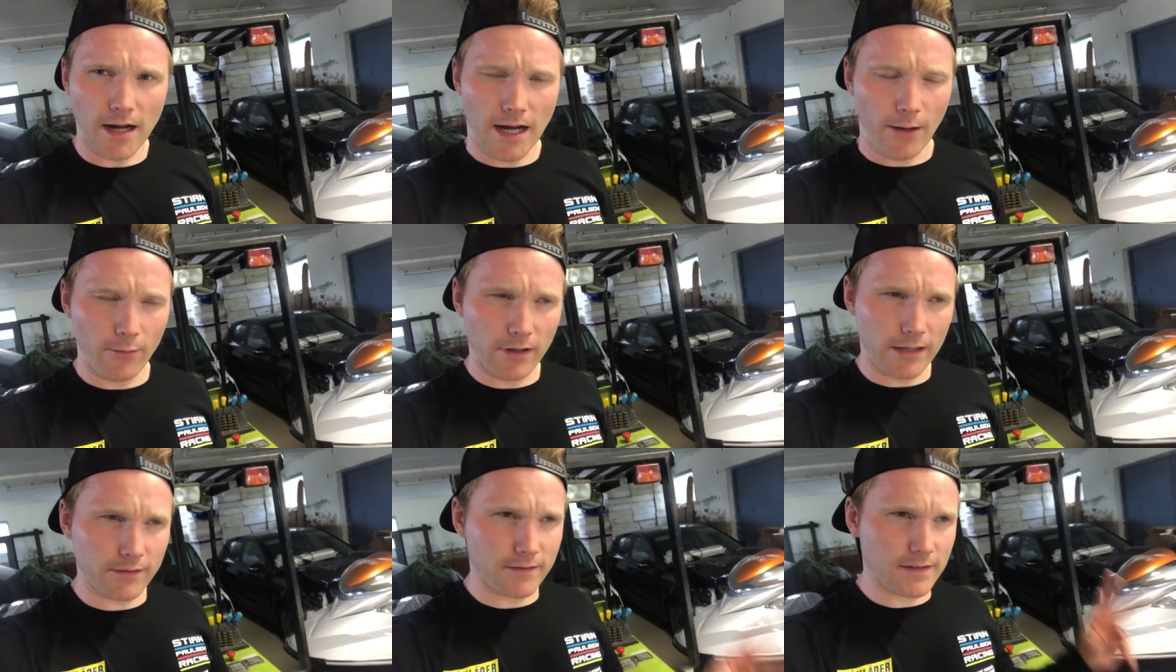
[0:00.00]
I would
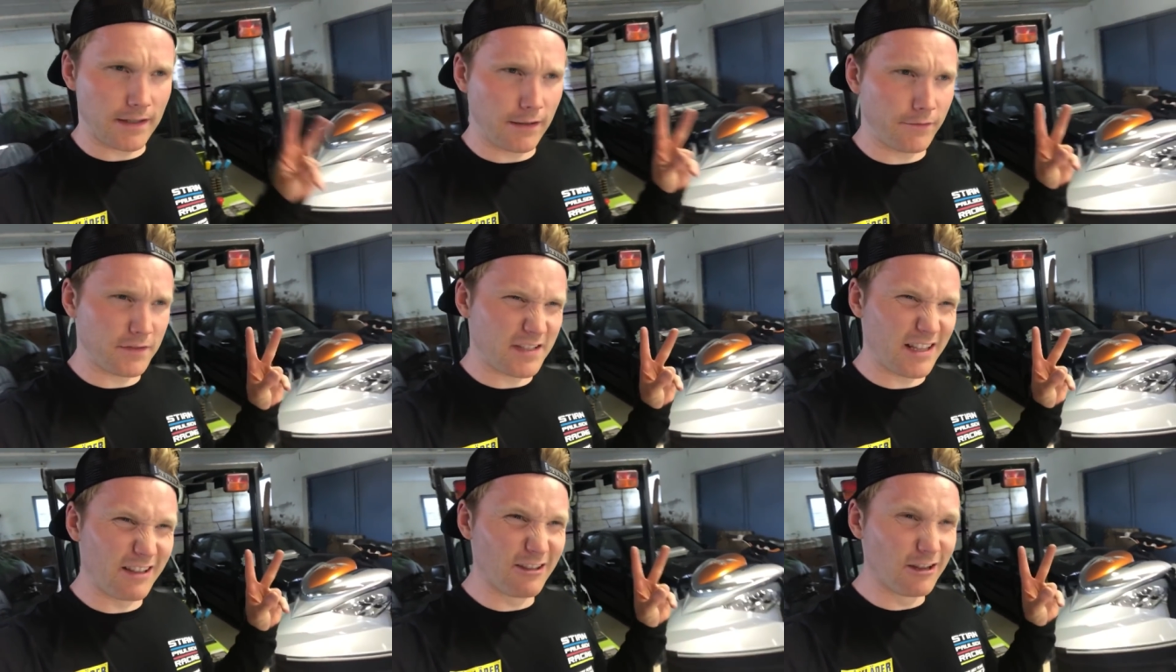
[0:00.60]
like to say if
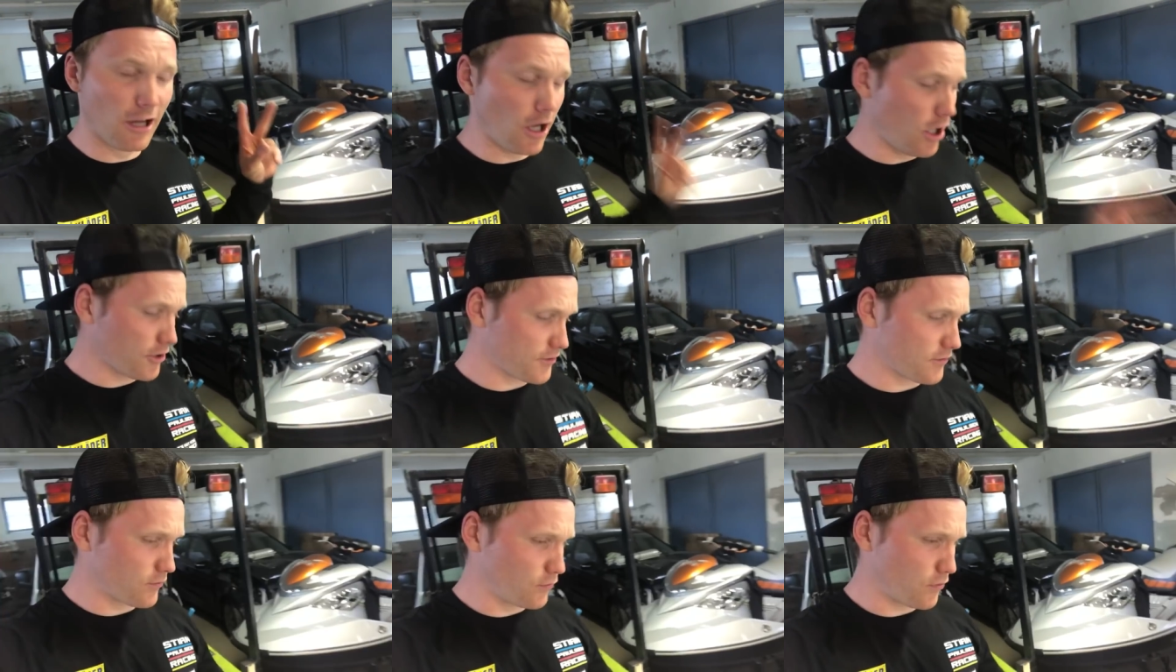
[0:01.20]
it's the
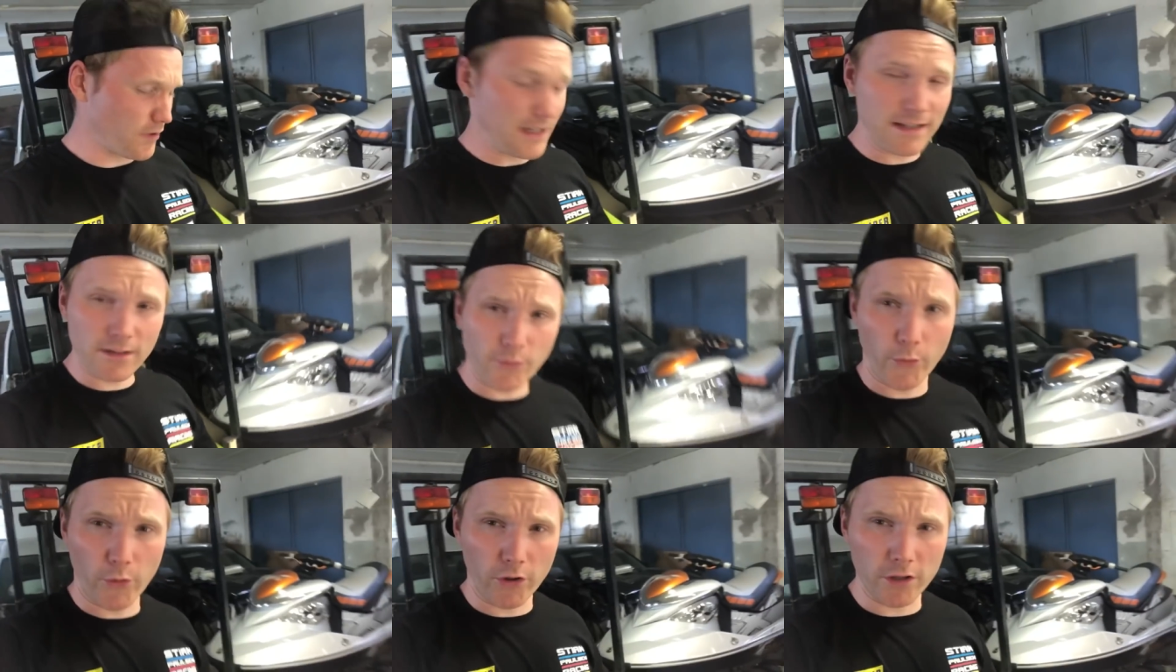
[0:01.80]
last door in
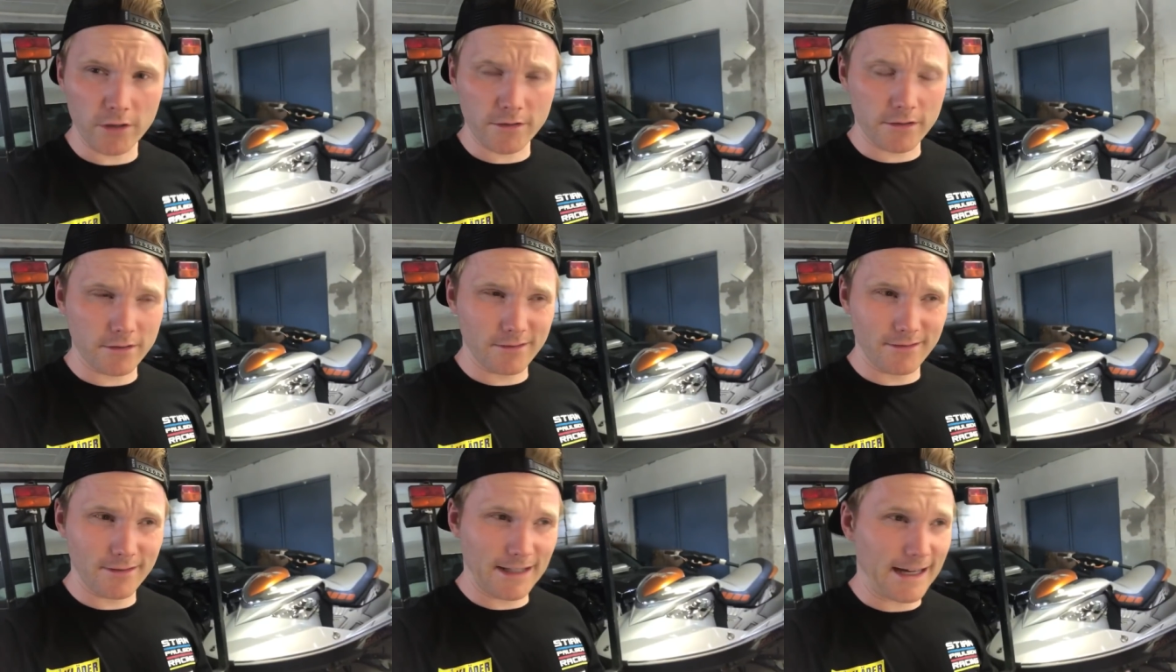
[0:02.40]
the world,
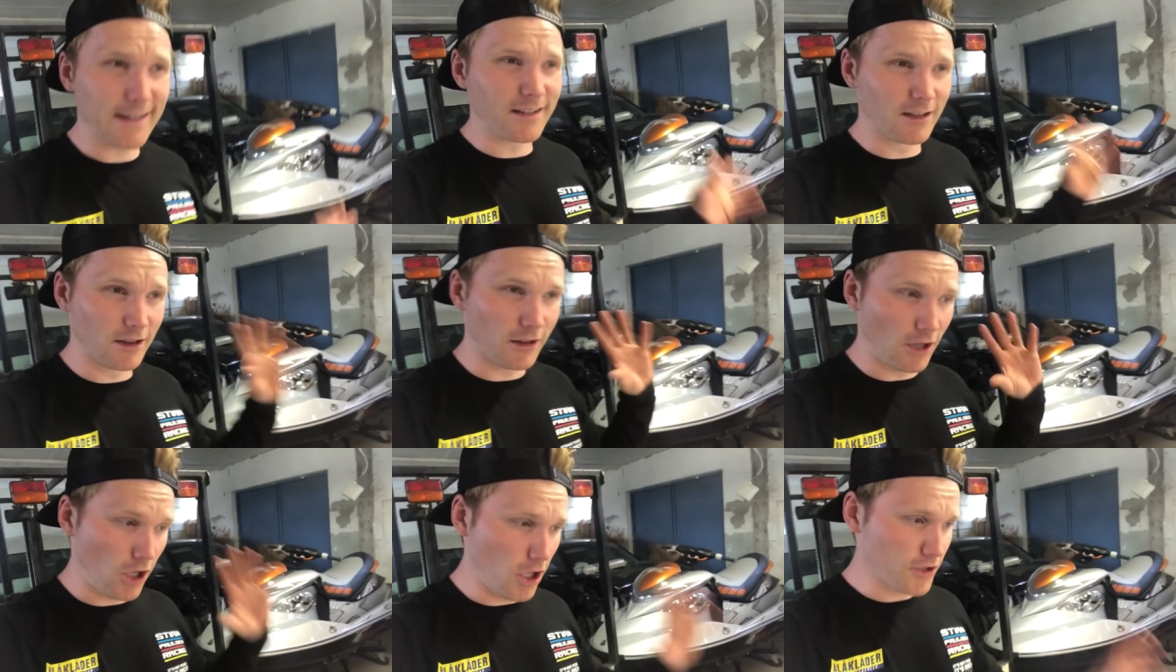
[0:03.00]
like the
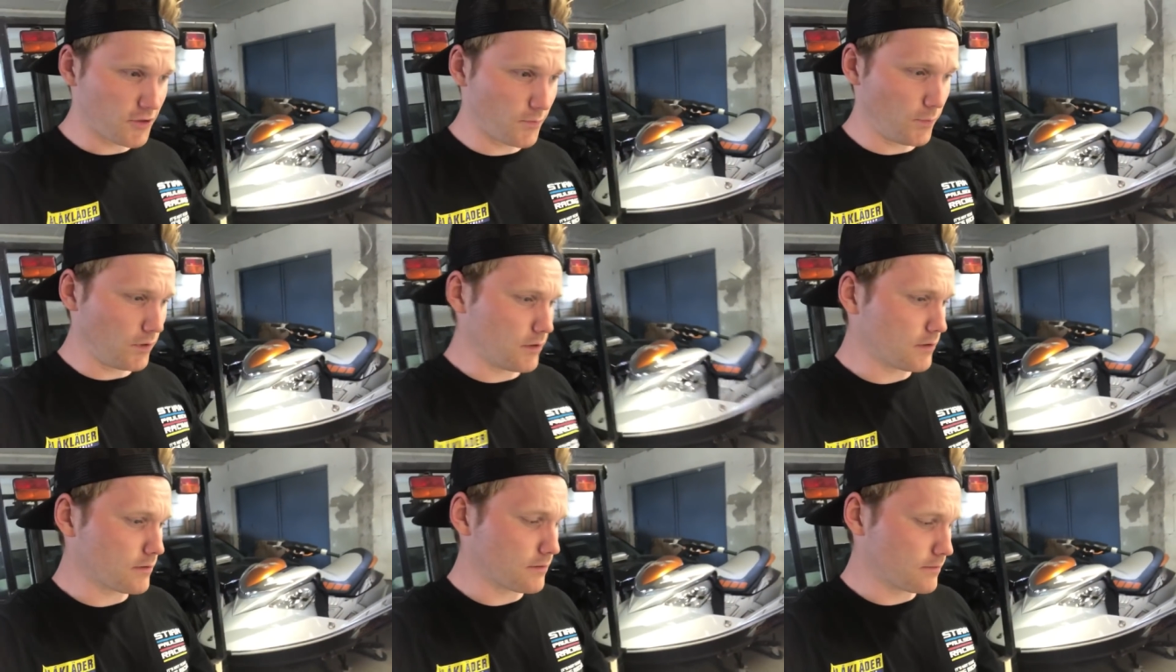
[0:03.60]
last
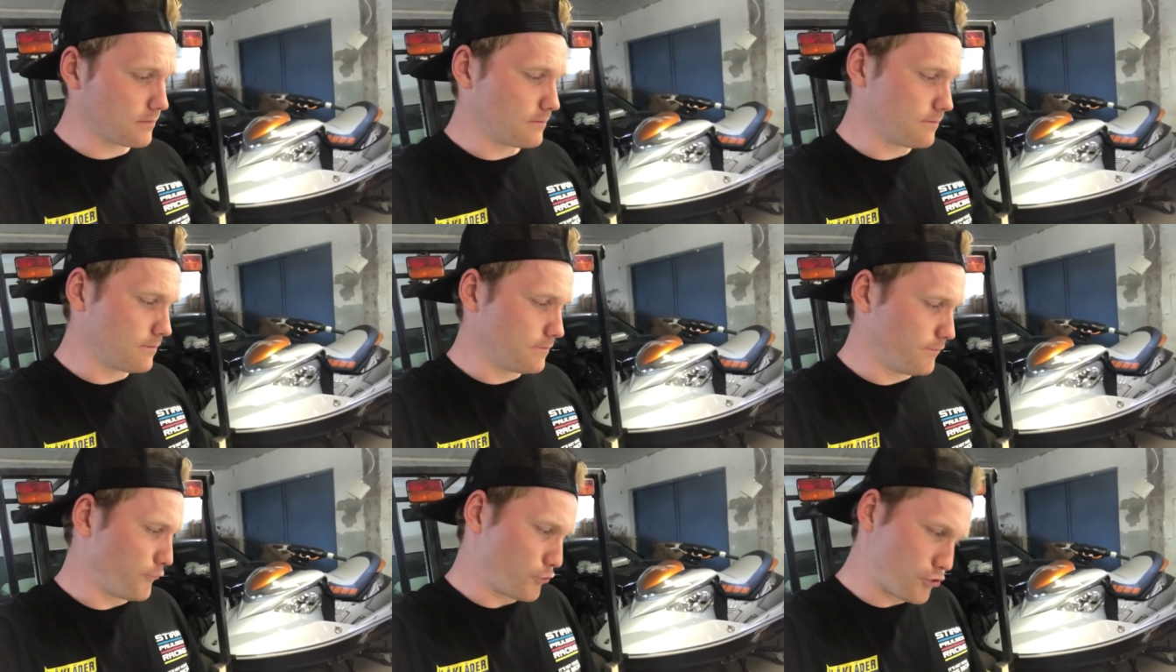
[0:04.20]
one,
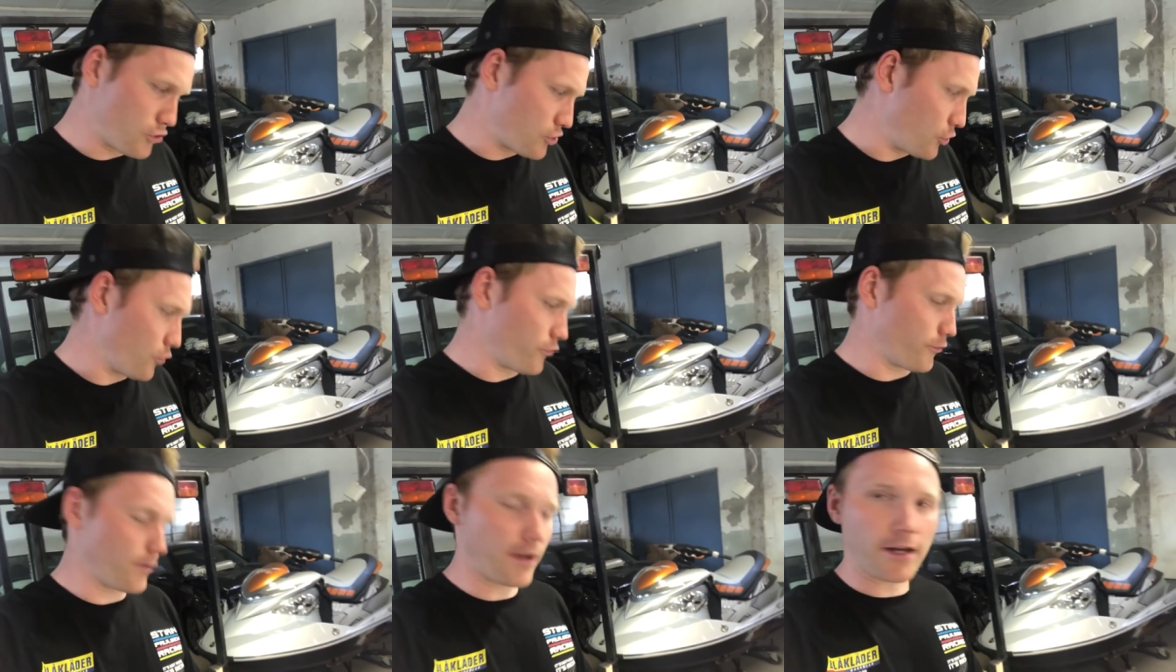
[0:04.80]
for
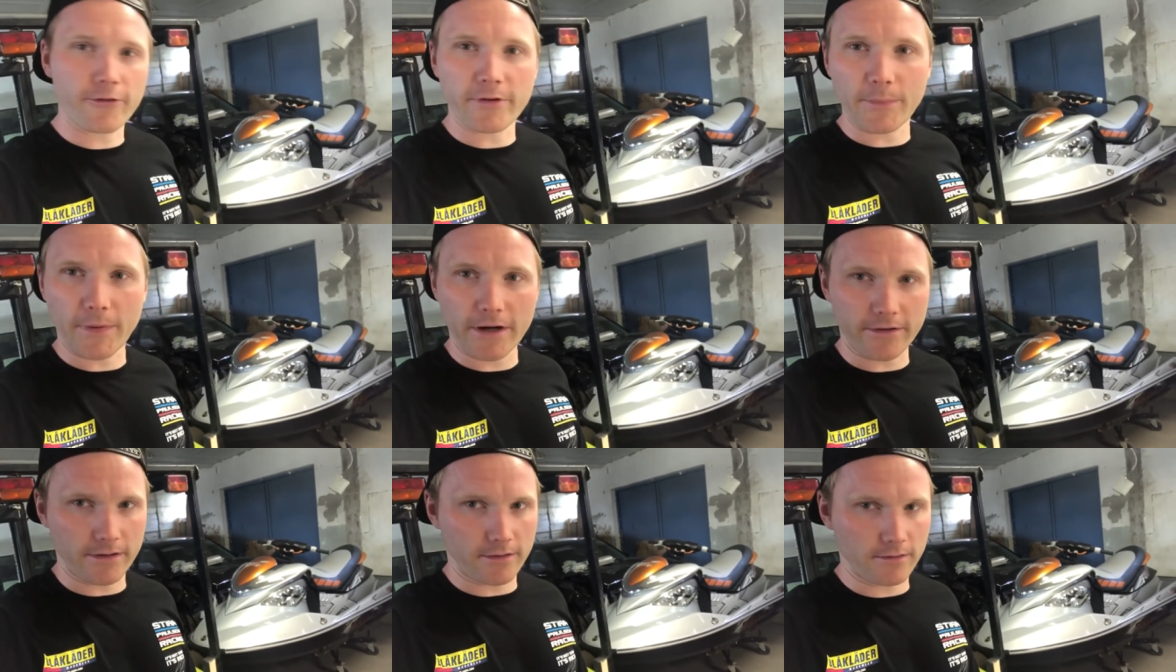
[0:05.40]
sure you can
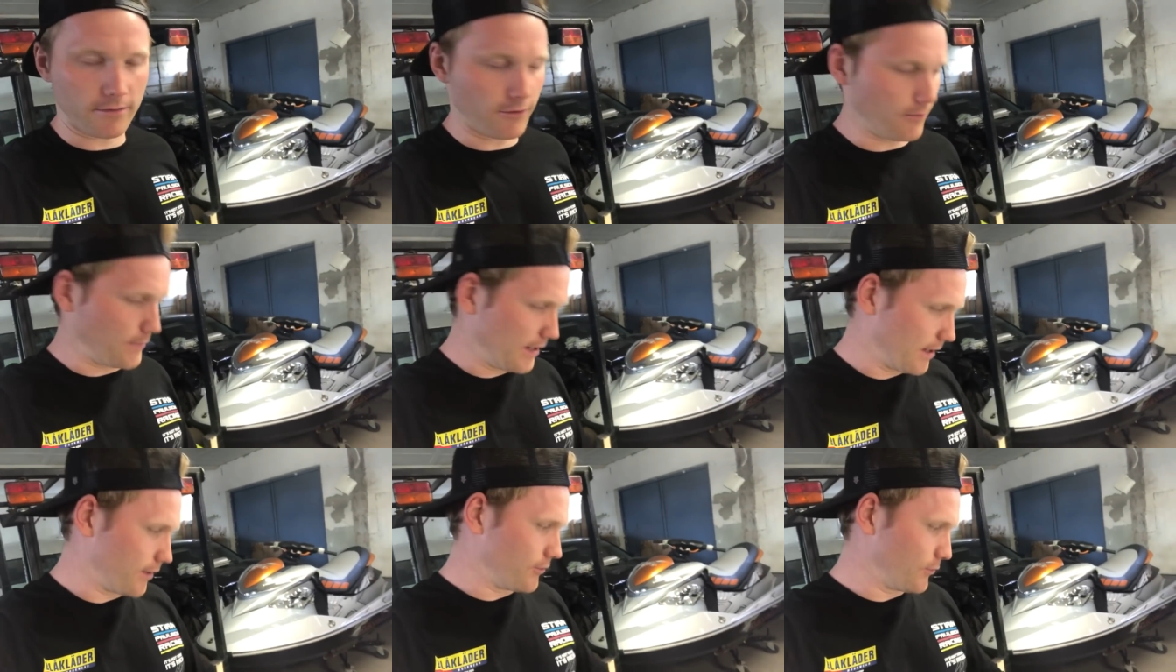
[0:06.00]
repair it. You can
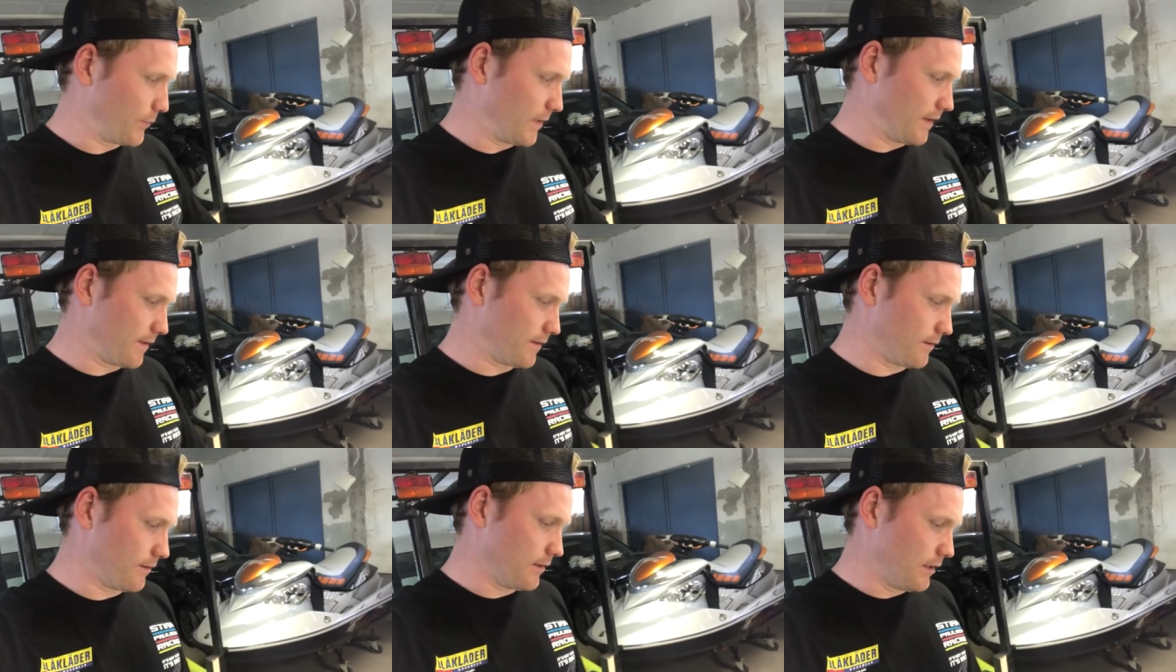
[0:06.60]
make a new piece.